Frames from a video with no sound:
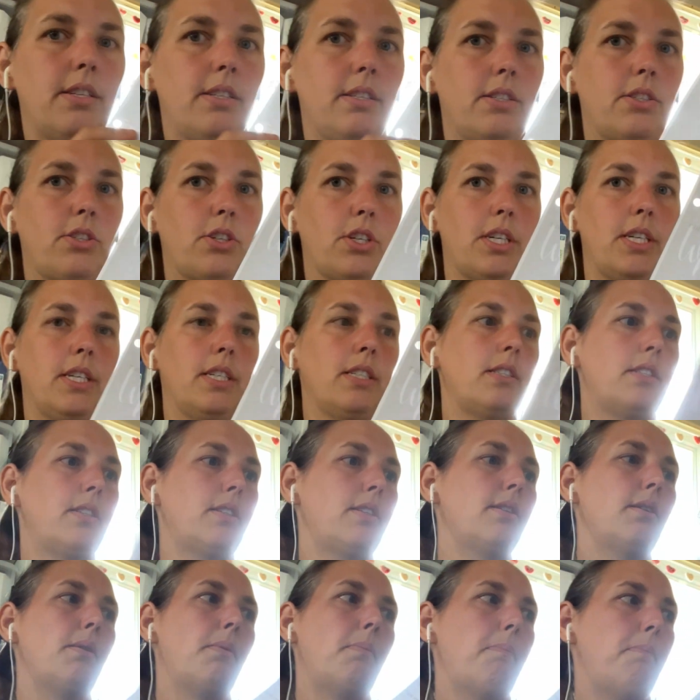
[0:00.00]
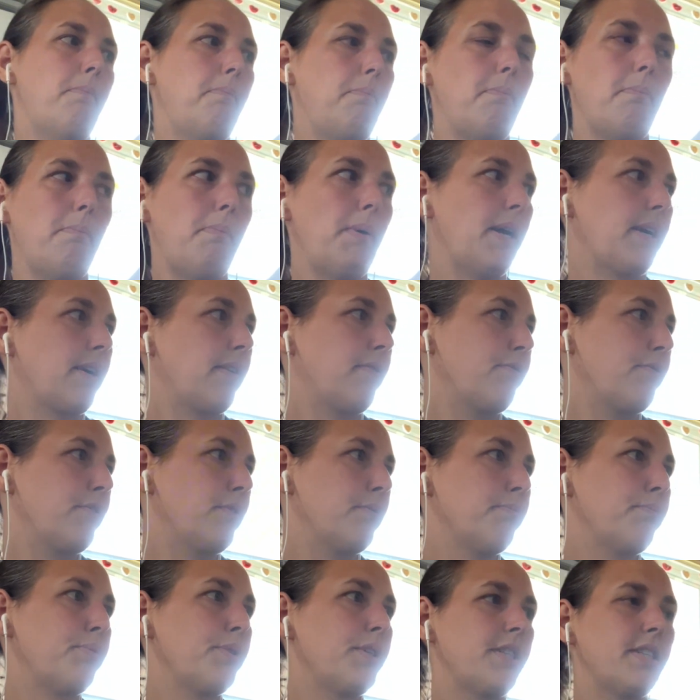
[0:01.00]
Sorry, it's back and
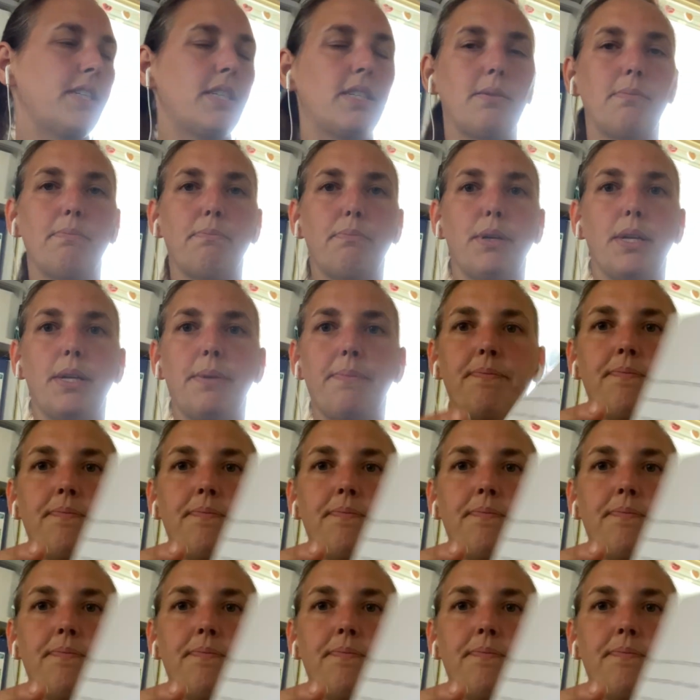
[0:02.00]
front printed, but